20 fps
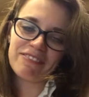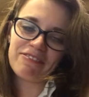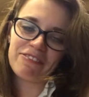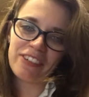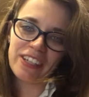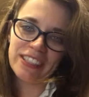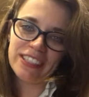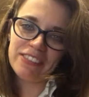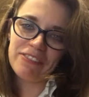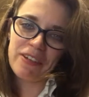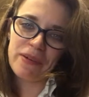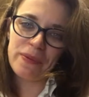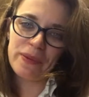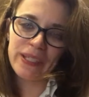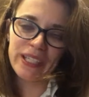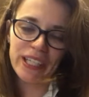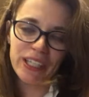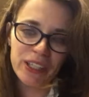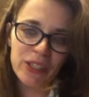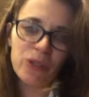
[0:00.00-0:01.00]
friends,
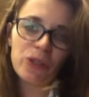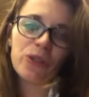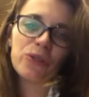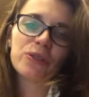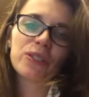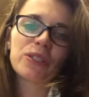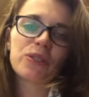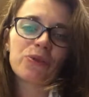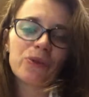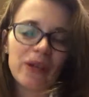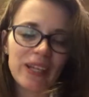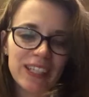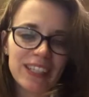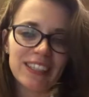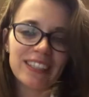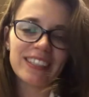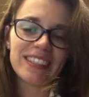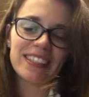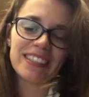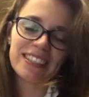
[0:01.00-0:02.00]
family, close
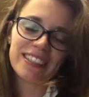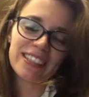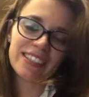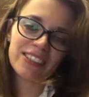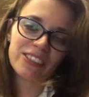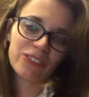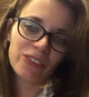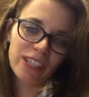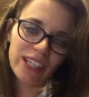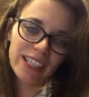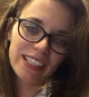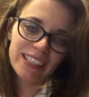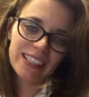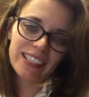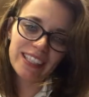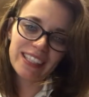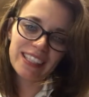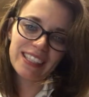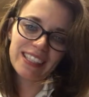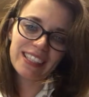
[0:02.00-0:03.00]
acquaintances, that's great,
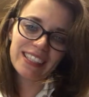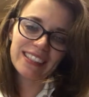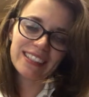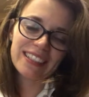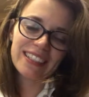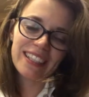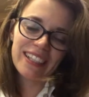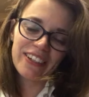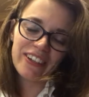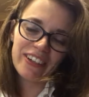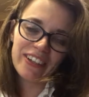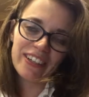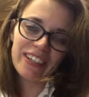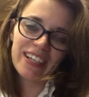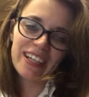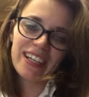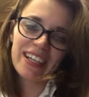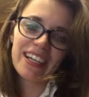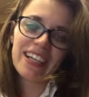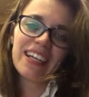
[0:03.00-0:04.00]
because
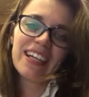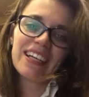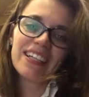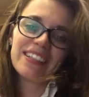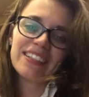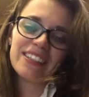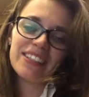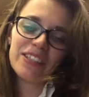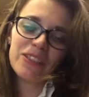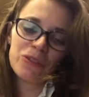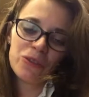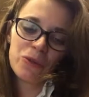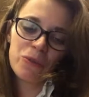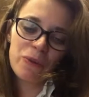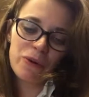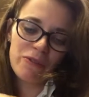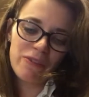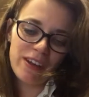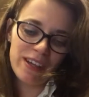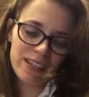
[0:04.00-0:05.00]
they do
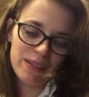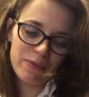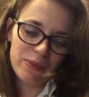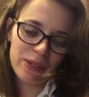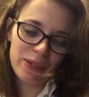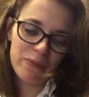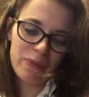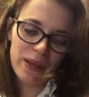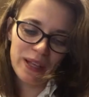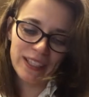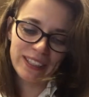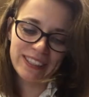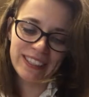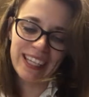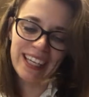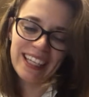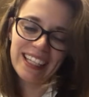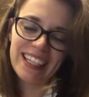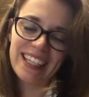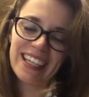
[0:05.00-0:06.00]
provide a big base
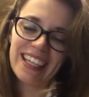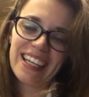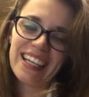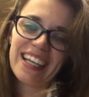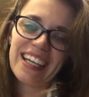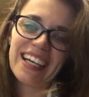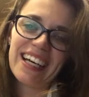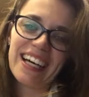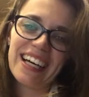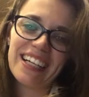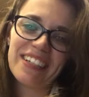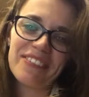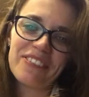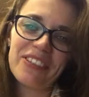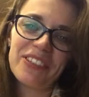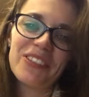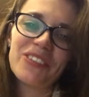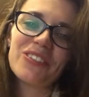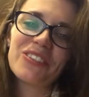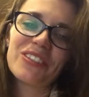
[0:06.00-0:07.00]

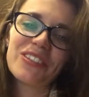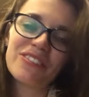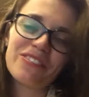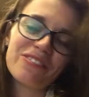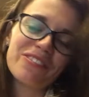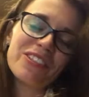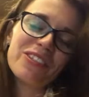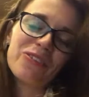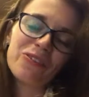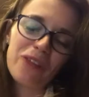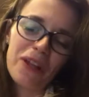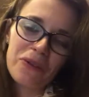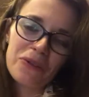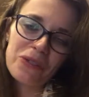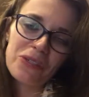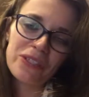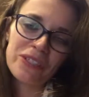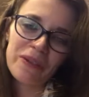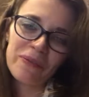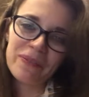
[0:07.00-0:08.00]
when you
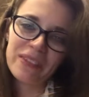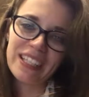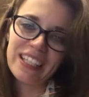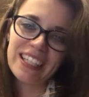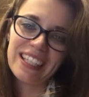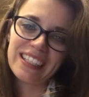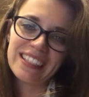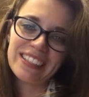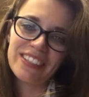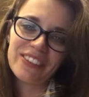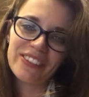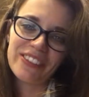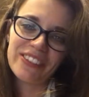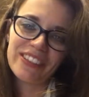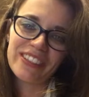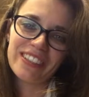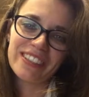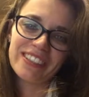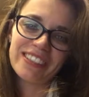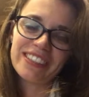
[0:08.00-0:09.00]
launch something and
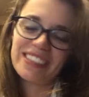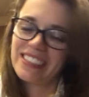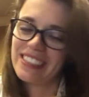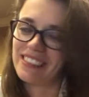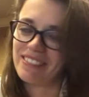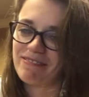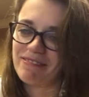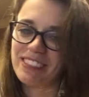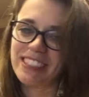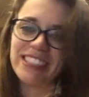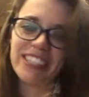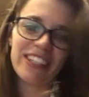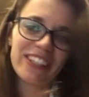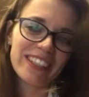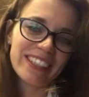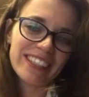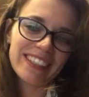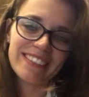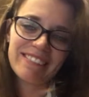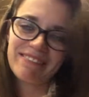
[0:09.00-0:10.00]
you're just
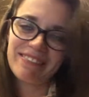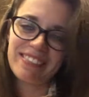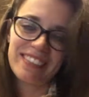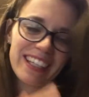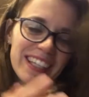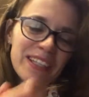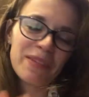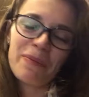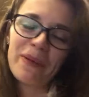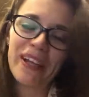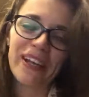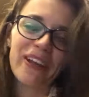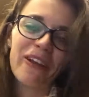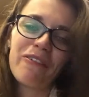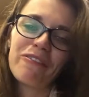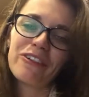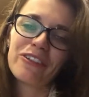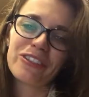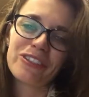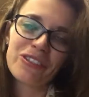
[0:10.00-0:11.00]
starting at the beginning
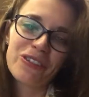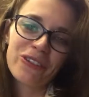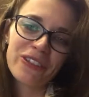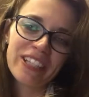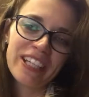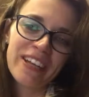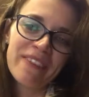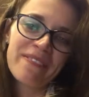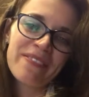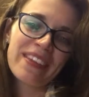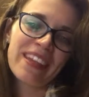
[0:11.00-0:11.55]
of your journey.